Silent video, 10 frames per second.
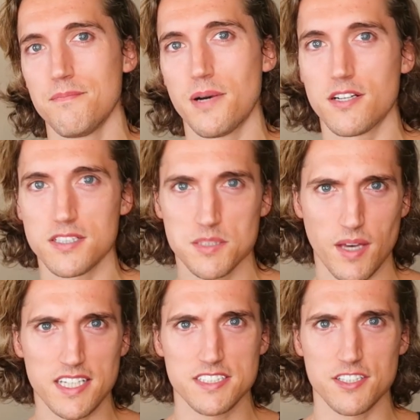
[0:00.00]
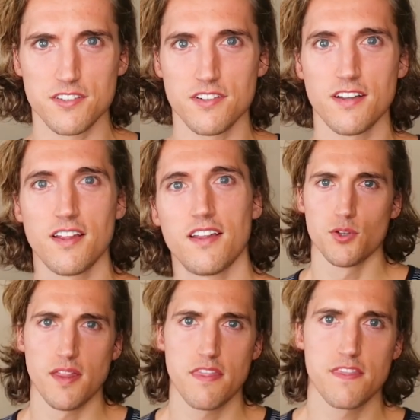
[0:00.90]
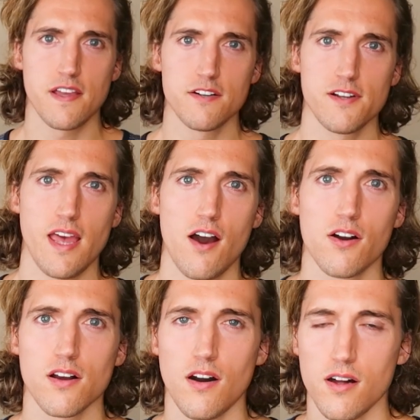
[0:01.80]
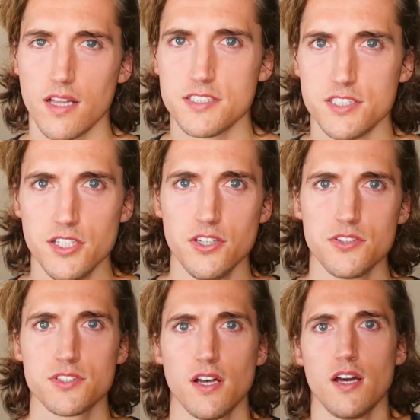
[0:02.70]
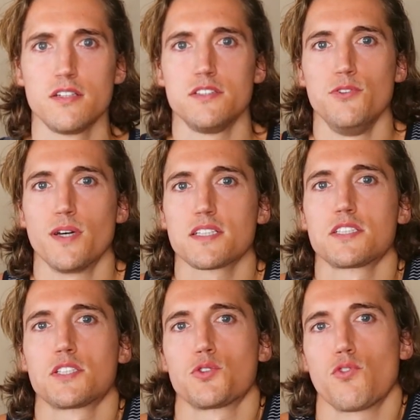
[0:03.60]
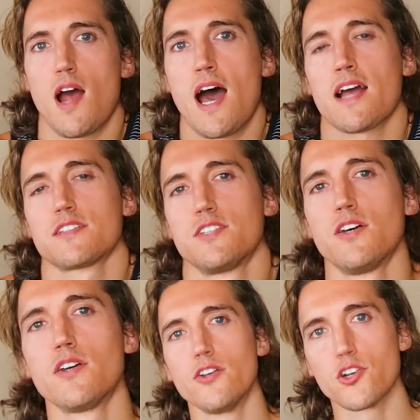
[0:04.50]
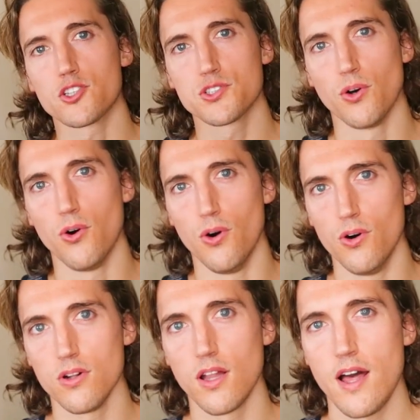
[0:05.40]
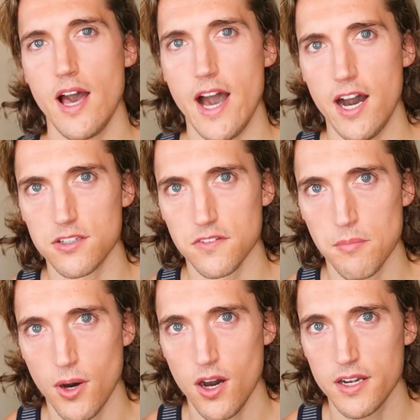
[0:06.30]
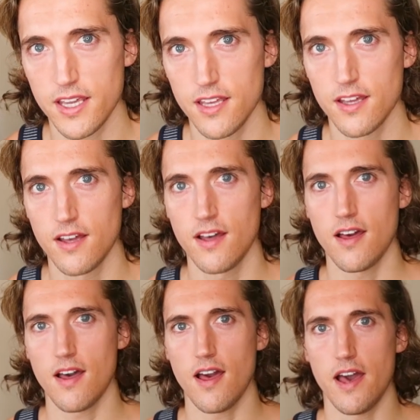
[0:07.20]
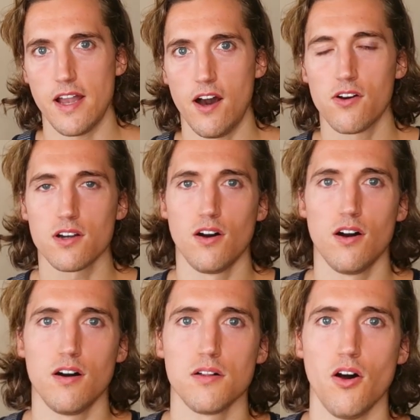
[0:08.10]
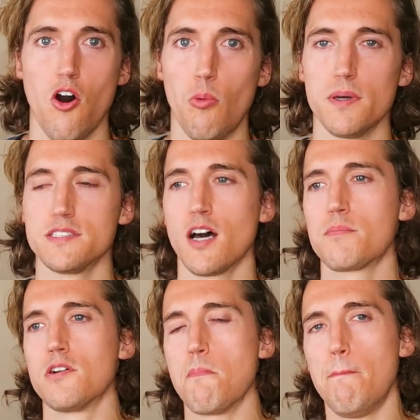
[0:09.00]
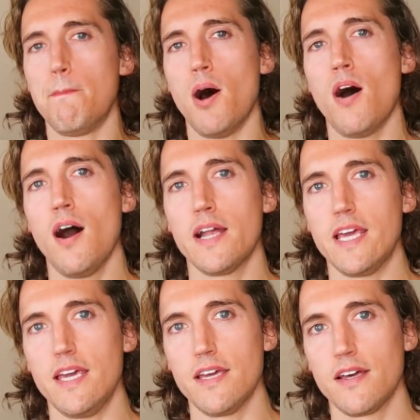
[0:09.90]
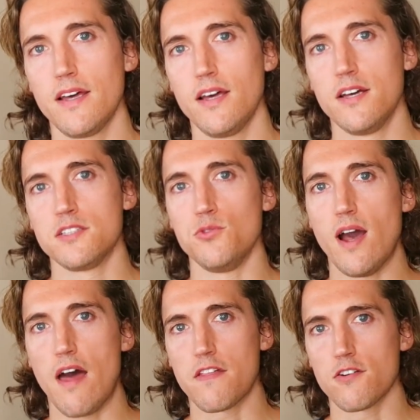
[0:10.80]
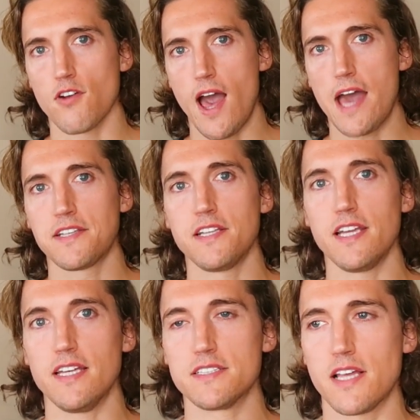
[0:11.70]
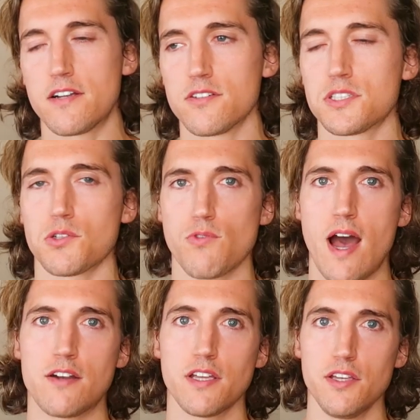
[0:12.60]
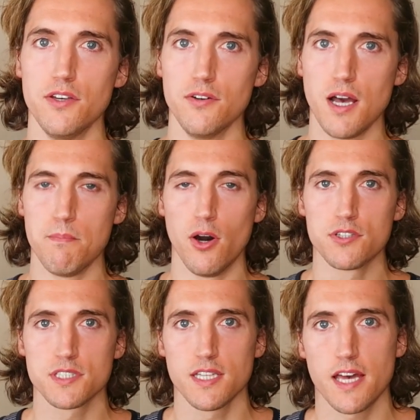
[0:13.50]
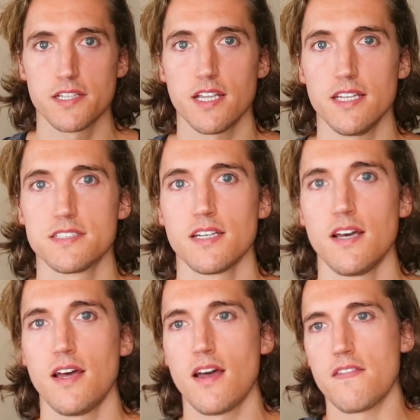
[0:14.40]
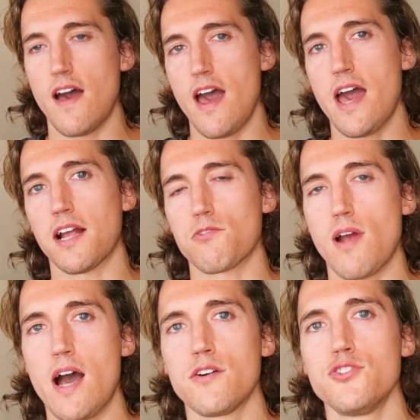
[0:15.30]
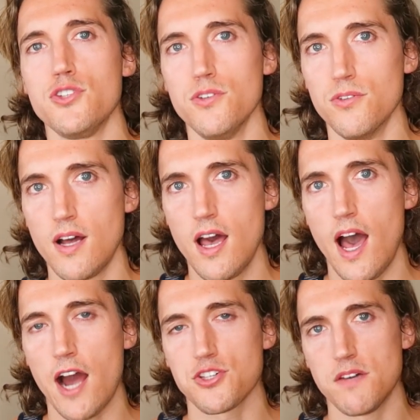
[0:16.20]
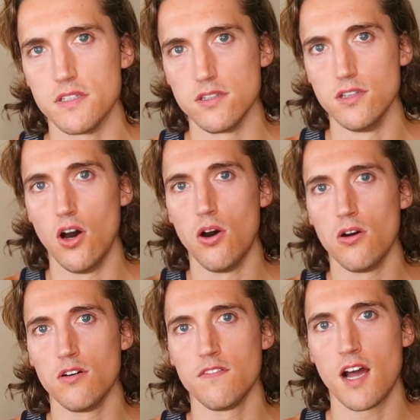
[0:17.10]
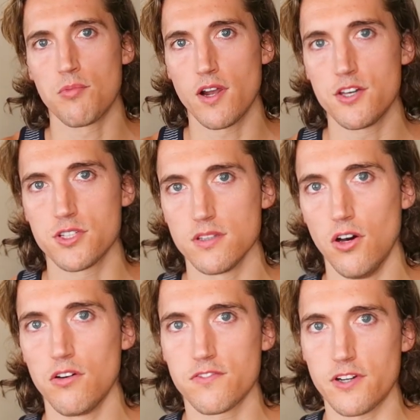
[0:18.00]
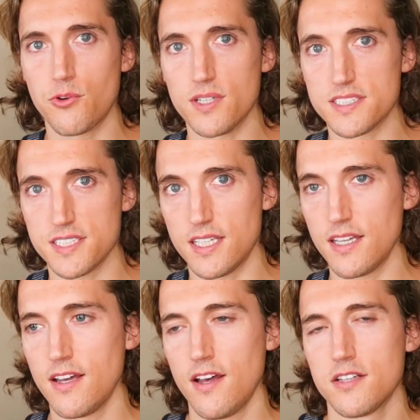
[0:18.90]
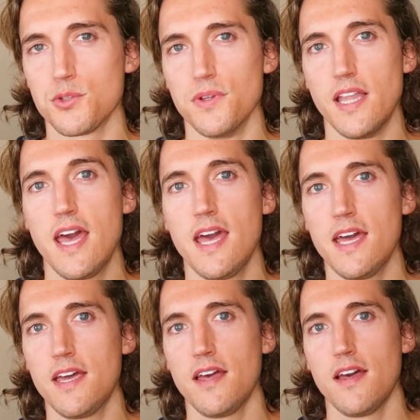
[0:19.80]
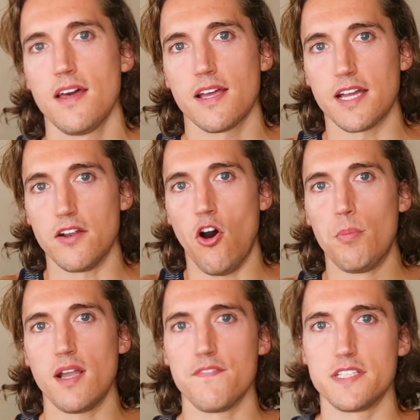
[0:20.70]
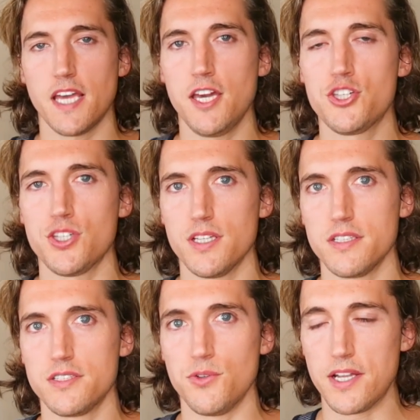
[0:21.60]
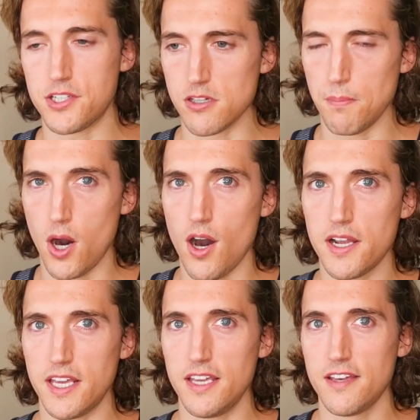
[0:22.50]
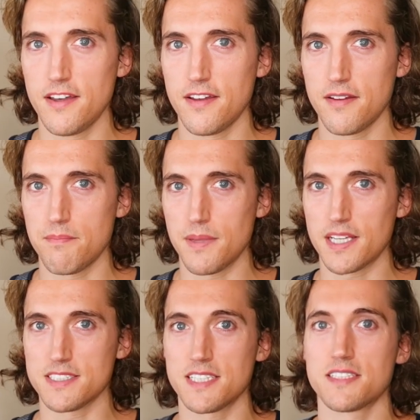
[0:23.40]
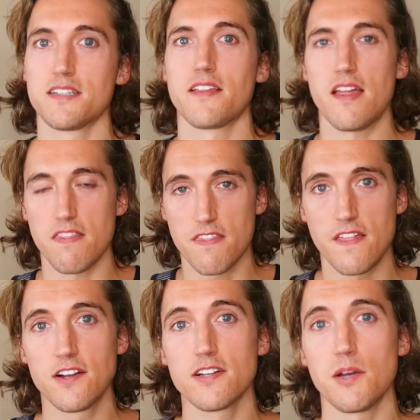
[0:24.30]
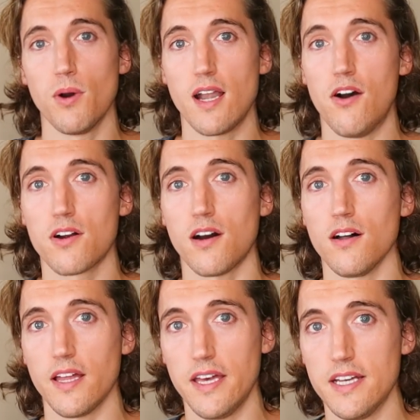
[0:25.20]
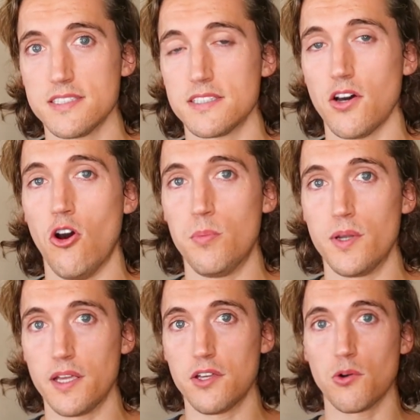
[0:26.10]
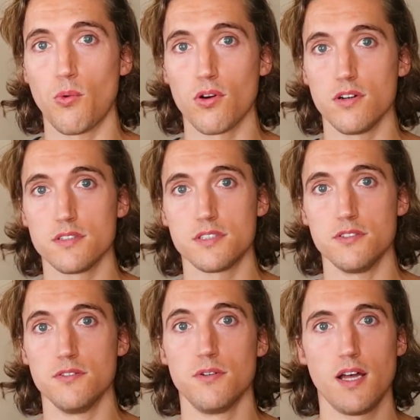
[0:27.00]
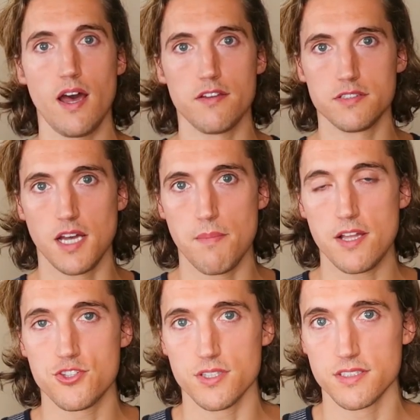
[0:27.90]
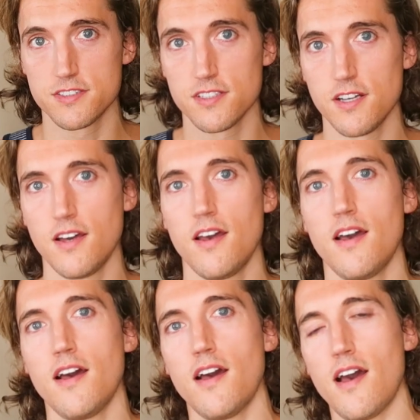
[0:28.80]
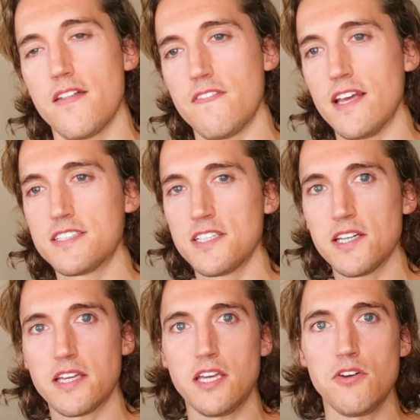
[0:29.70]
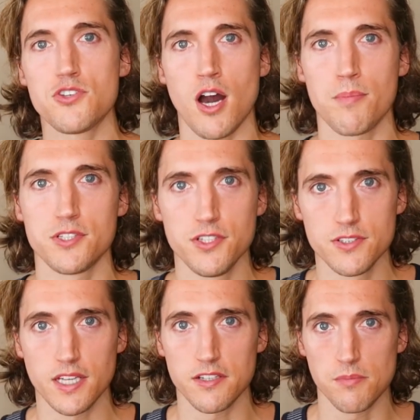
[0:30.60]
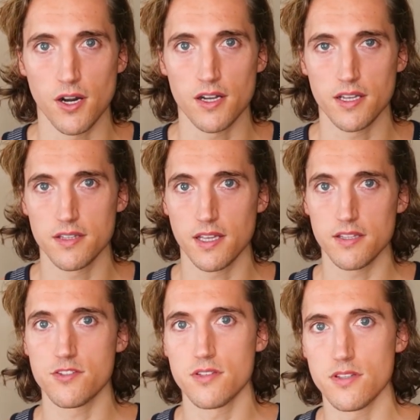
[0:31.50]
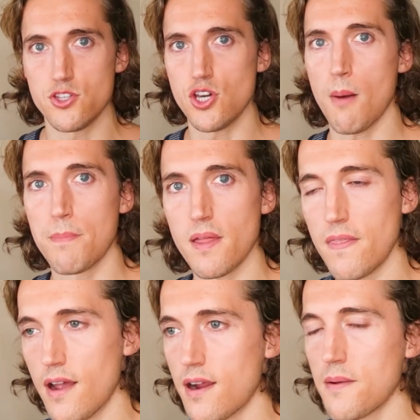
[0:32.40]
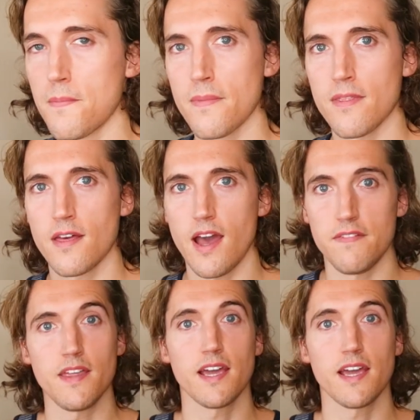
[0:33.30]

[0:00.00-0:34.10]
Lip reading: but I'll explain it to you. So in theory, alcohol is used to extract your soul out of the body. And alcohol opens up your body to other entities that are surrounding you. And most of the entities that hang around you actually have a low vibration, low frequency. So when they get an open invitation to enter your body, because that's in theory what alcohol is, it's opening your world to other dimensions, they see a huge opportunity in your body and they jump in there and